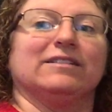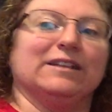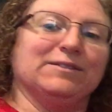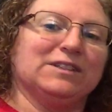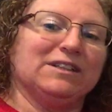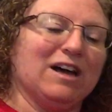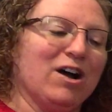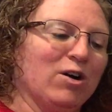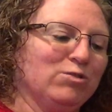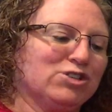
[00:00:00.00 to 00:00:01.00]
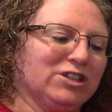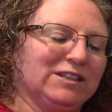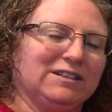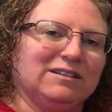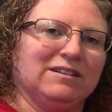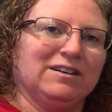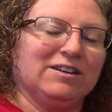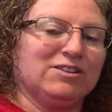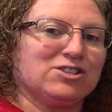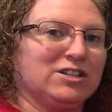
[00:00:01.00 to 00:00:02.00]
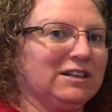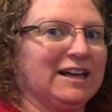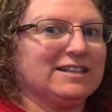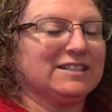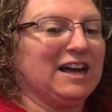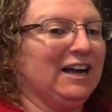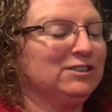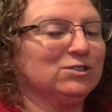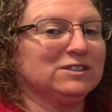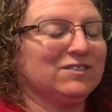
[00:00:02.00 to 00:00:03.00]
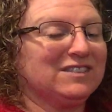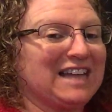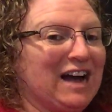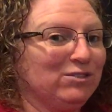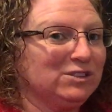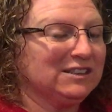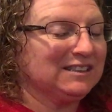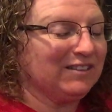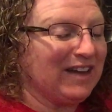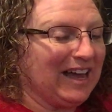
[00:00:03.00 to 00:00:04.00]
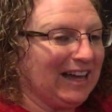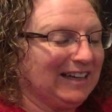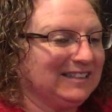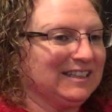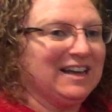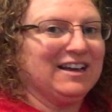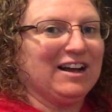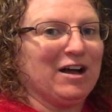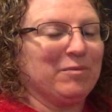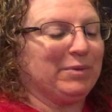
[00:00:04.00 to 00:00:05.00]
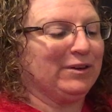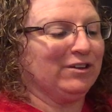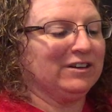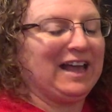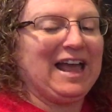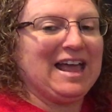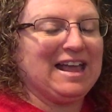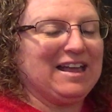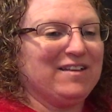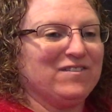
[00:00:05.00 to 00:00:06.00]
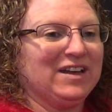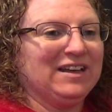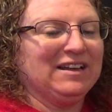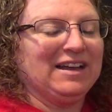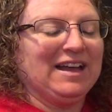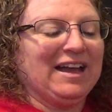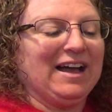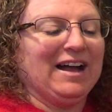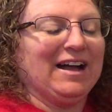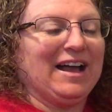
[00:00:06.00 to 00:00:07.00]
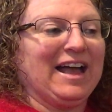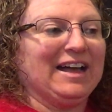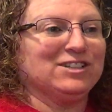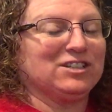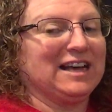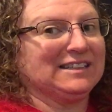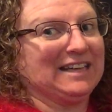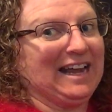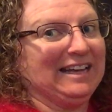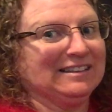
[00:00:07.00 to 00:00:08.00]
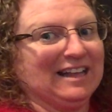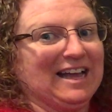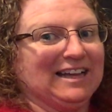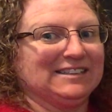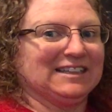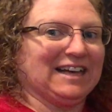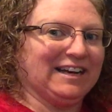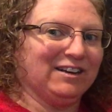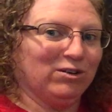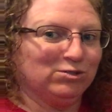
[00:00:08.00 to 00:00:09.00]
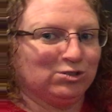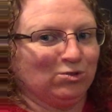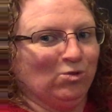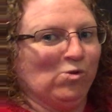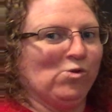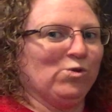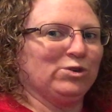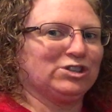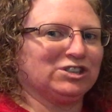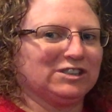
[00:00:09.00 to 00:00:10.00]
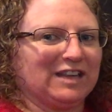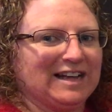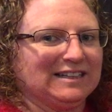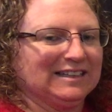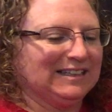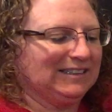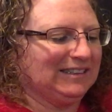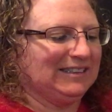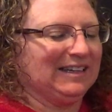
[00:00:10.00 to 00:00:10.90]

lives in the ocean. She lays hundreds of thousands of eggs up in her cave and she has eight legs that kind of go swoosh like this.